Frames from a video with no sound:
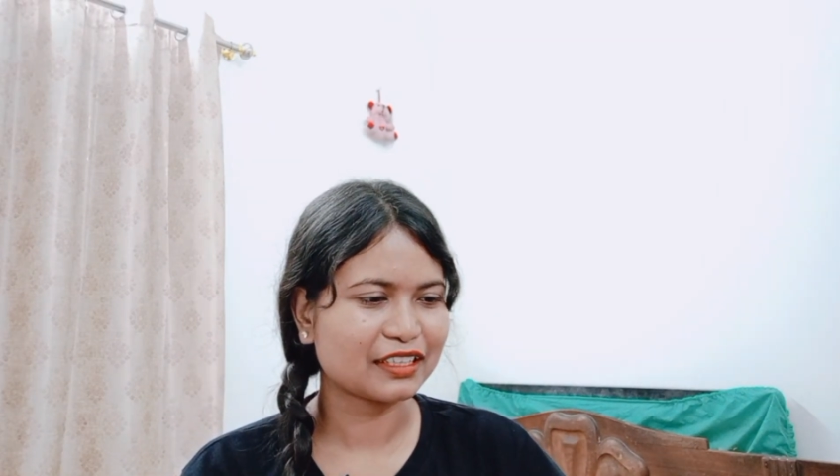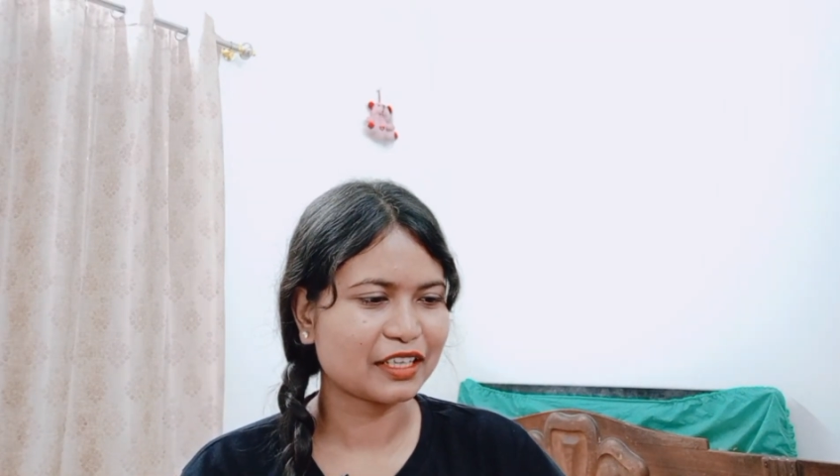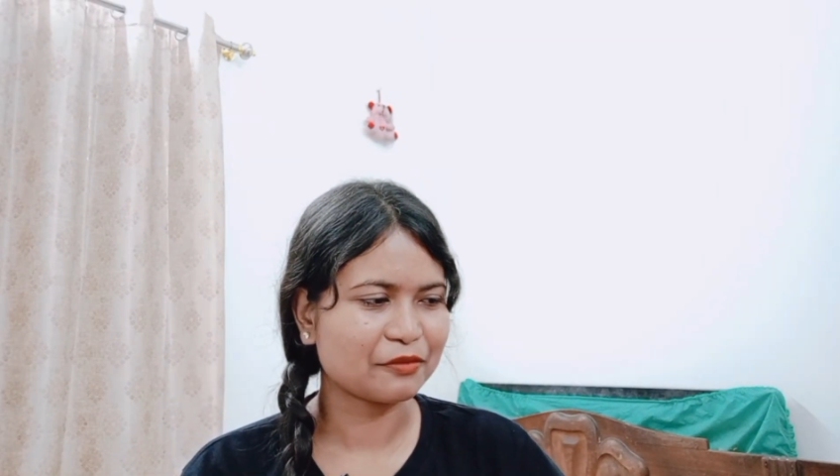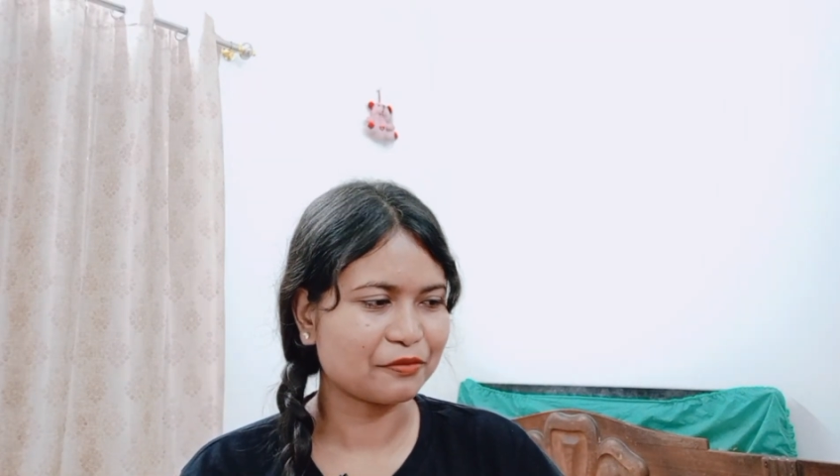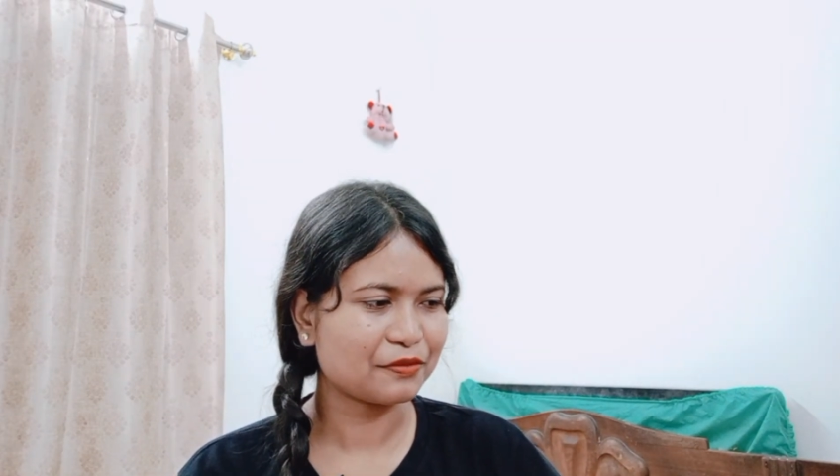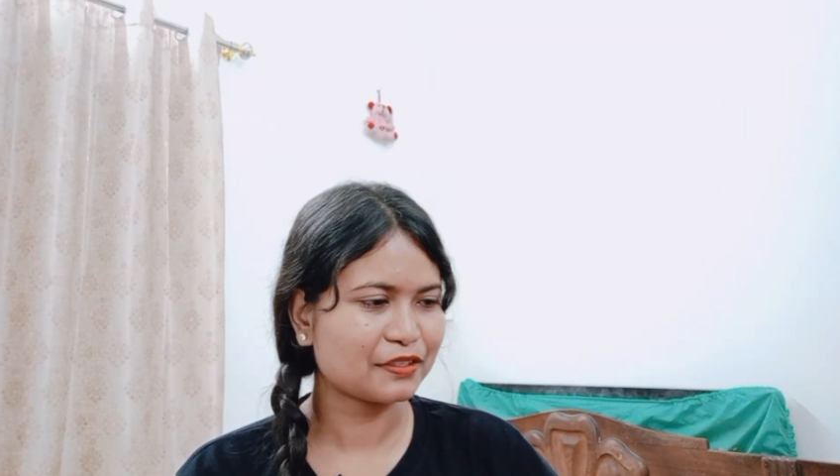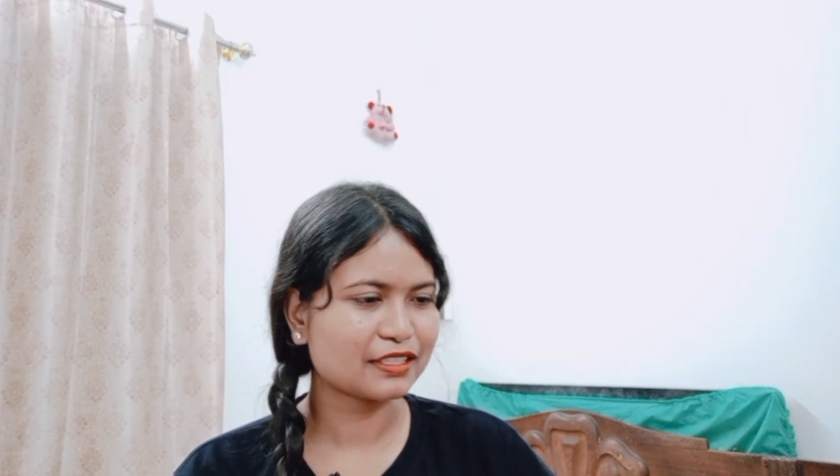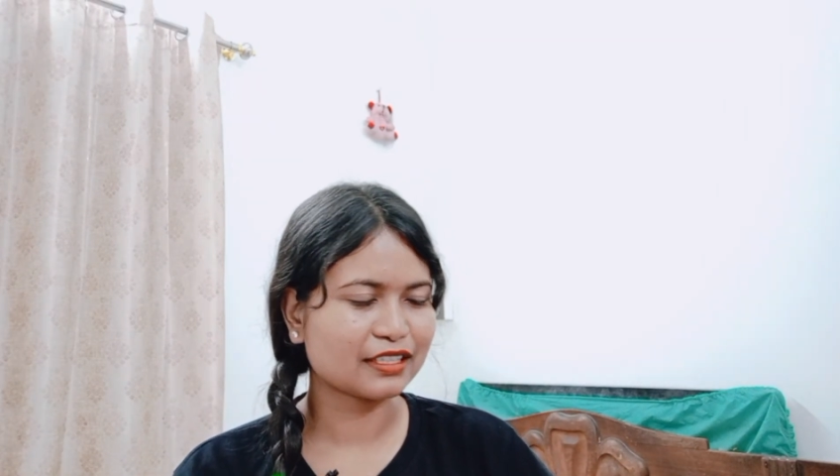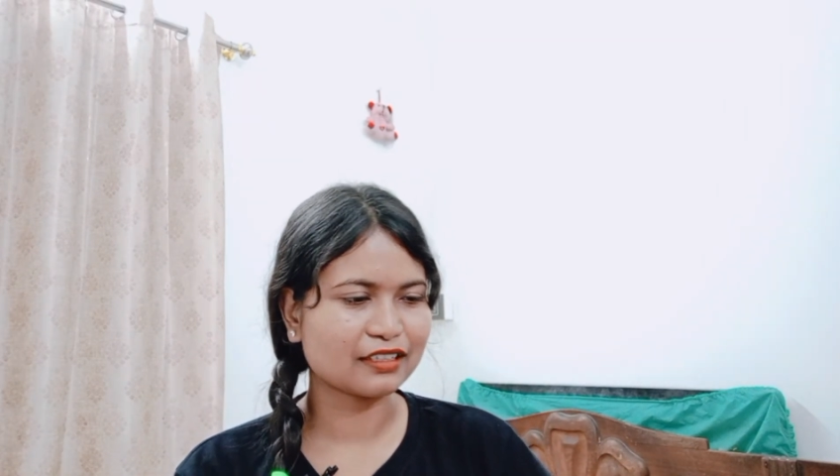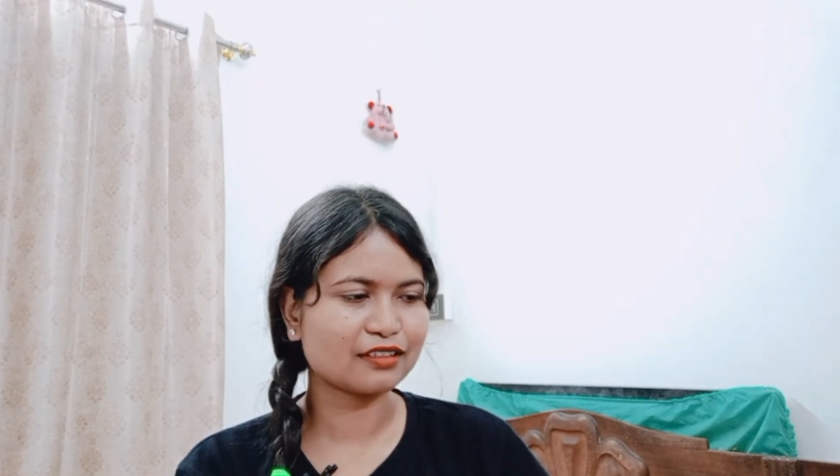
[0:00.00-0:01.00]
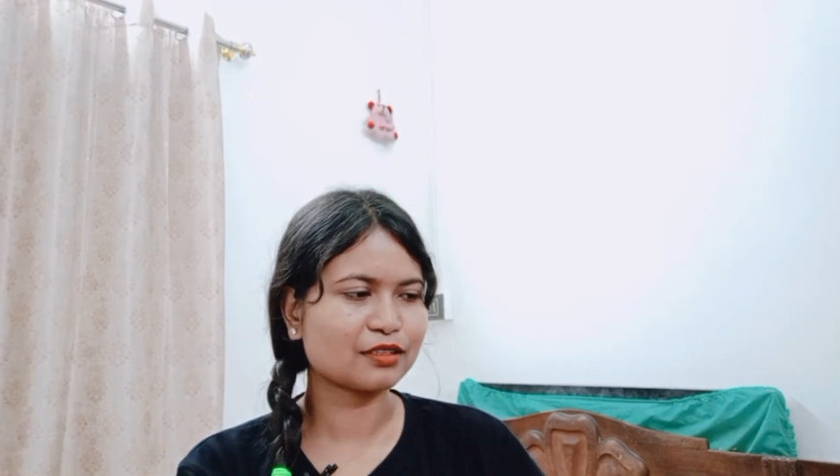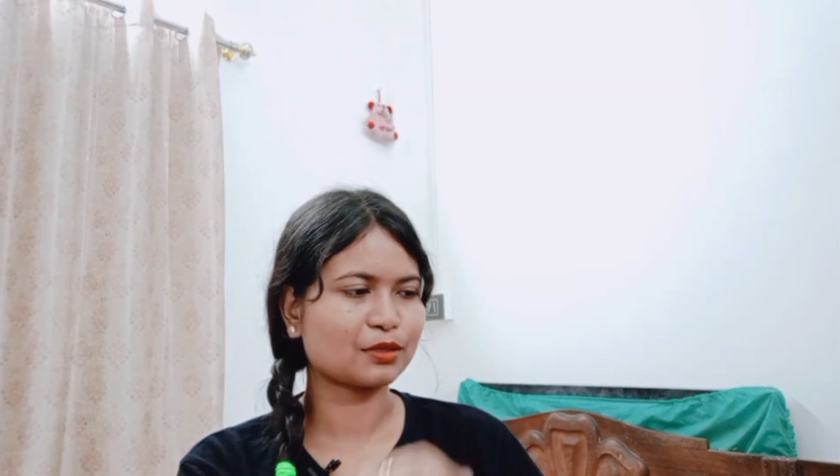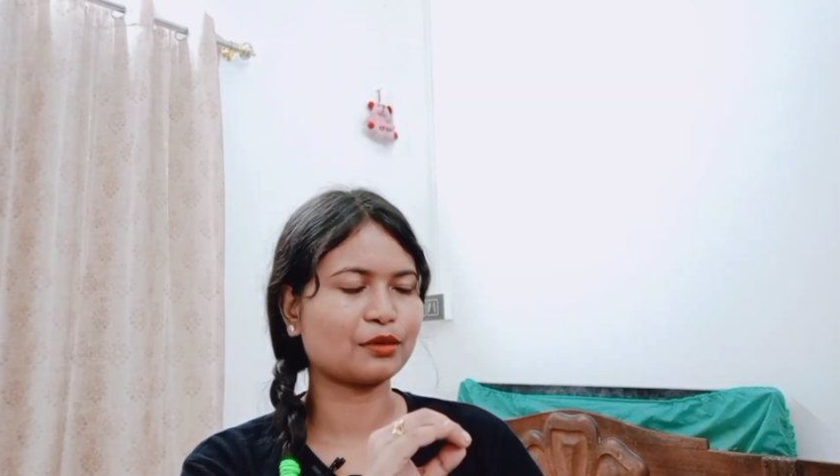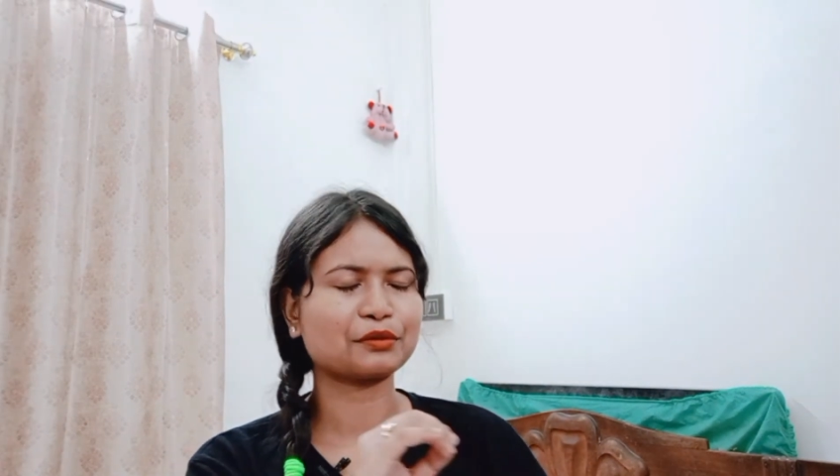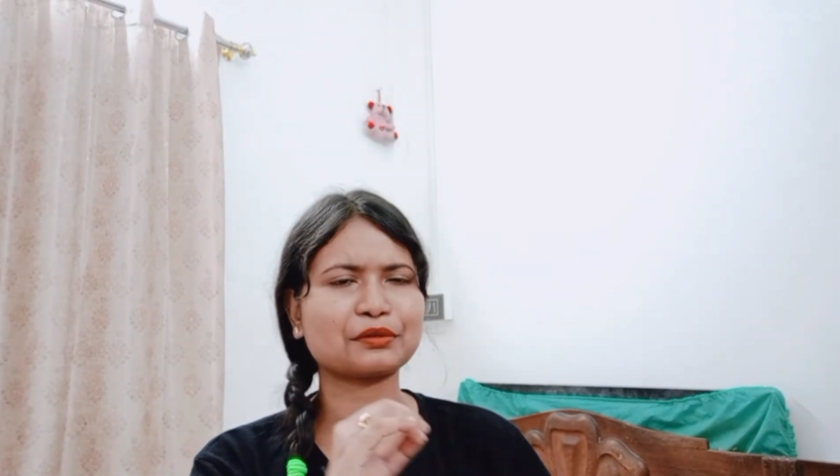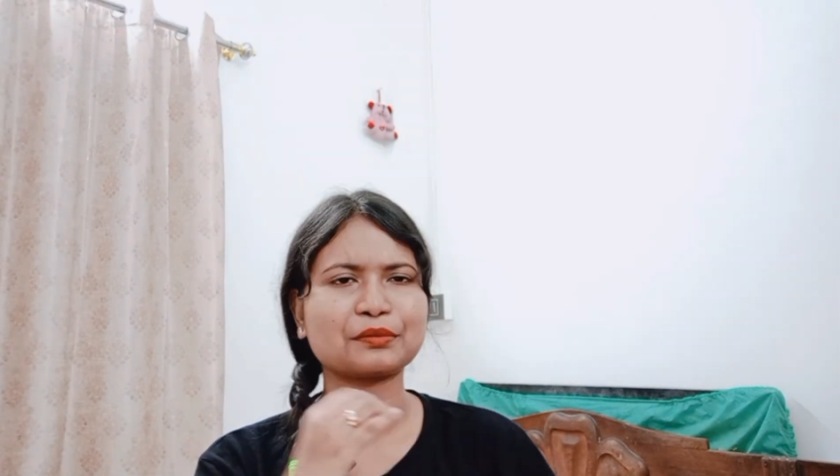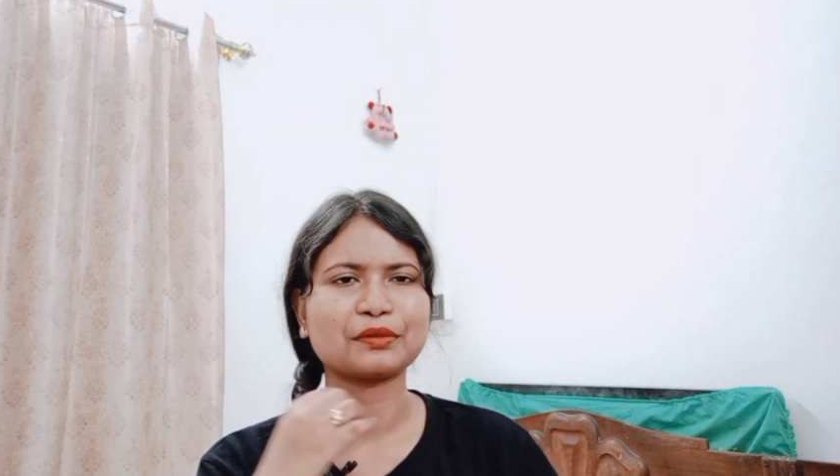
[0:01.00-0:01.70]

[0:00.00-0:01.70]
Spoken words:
every single song